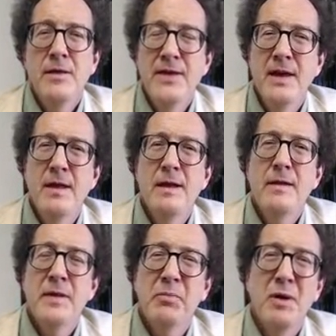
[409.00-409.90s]

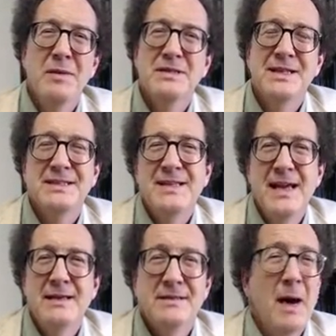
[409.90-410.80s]
then the premise that
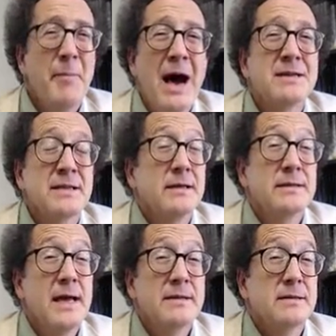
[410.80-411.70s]
says a box that
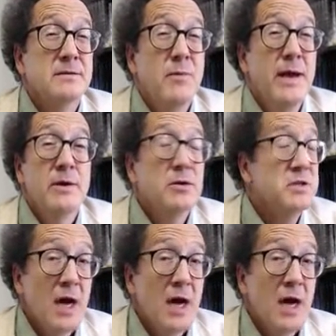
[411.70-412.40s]
contains a sweater